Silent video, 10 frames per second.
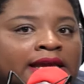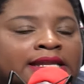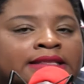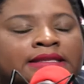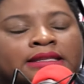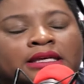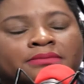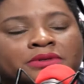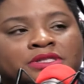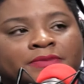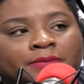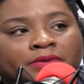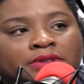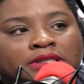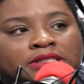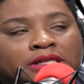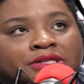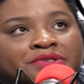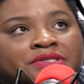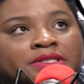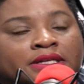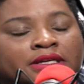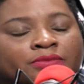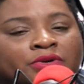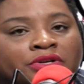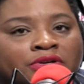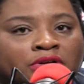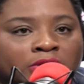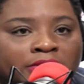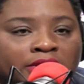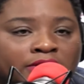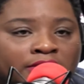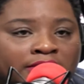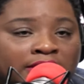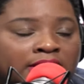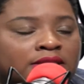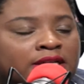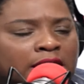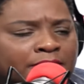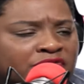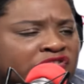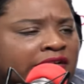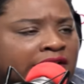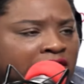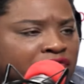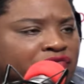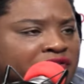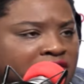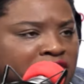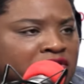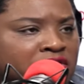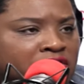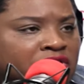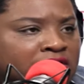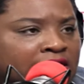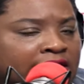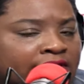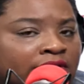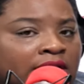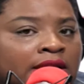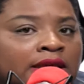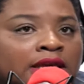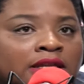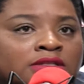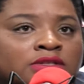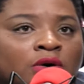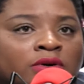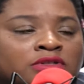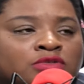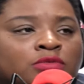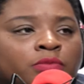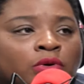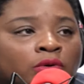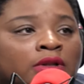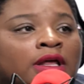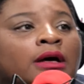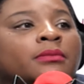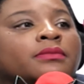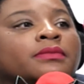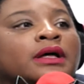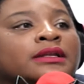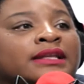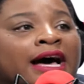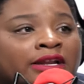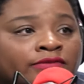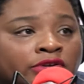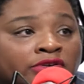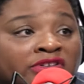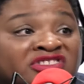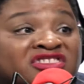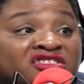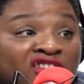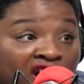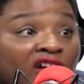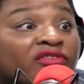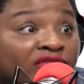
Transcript: And I think that most people need to understand when you're going on any type of change or transition in your life, it is going to pull up a lot of your stuff.